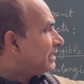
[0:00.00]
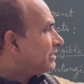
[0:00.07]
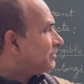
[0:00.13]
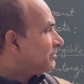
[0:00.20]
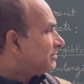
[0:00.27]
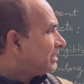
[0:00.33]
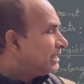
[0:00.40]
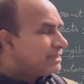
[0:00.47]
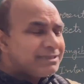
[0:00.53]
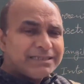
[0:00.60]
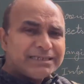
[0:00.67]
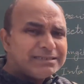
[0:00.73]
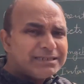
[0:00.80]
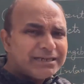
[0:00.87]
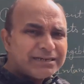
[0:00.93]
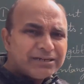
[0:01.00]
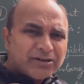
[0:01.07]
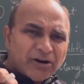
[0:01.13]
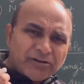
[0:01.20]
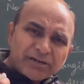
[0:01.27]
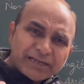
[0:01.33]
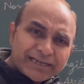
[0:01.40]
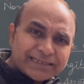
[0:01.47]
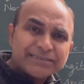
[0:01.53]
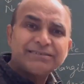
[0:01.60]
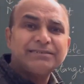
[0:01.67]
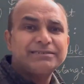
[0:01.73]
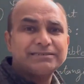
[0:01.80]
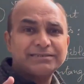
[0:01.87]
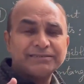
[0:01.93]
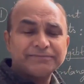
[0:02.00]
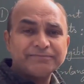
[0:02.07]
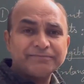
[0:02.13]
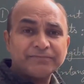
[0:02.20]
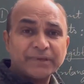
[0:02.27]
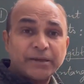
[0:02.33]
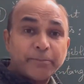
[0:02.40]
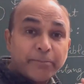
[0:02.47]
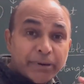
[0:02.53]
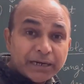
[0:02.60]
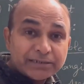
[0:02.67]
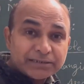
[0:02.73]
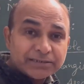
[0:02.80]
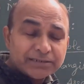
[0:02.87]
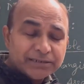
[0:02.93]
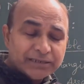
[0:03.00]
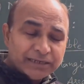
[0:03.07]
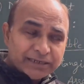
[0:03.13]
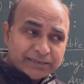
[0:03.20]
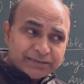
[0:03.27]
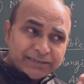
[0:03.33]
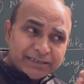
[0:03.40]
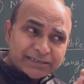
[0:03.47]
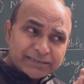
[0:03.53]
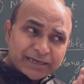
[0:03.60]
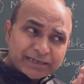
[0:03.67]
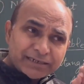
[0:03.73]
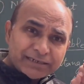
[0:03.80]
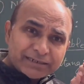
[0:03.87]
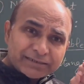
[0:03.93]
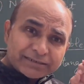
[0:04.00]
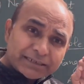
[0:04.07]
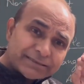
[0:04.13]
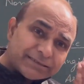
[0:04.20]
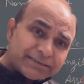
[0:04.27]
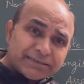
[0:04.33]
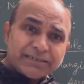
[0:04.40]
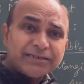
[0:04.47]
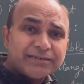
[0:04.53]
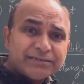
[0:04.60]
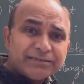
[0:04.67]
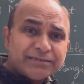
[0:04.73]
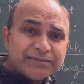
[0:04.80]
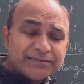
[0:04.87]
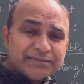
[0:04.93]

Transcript: you, these are not assets, but these are considered